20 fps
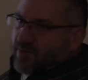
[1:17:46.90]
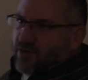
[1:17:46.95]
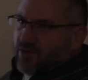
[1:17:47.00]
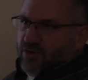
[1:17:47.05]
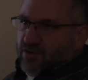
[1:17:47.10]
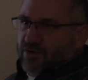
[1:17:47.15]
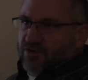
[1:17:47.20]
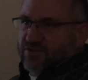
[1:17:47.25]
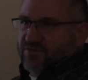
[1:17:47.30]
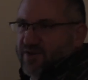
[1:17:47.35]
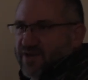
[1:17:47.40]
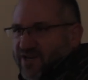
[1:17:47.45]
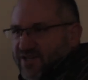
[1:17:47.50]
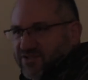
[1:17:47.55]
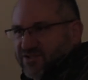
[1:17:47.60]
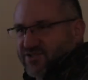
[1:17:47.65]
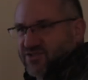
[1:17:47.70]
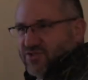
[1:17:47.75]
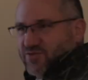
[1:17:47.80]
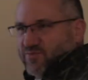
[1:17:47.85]
about HERS
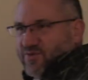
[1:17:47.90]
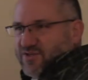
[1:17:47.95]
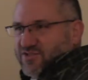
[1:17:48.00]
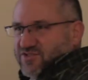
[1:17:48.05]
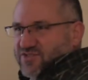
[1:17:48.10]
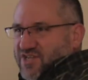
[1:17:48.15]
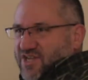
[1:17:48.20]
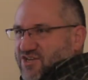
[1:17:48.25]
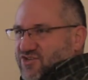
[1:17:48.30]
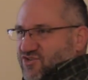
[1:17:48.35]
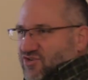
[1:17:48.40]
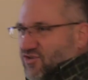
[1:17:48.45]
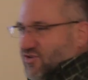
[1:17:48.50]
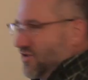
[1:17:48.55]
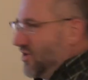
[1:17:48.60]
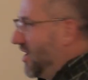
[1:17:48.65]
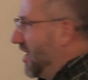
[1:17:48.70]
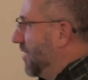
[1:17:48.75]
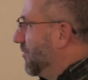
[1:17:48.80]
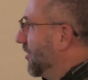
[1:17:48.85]
ratings in this presentation or
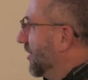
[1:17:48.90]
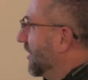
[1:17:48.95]
not,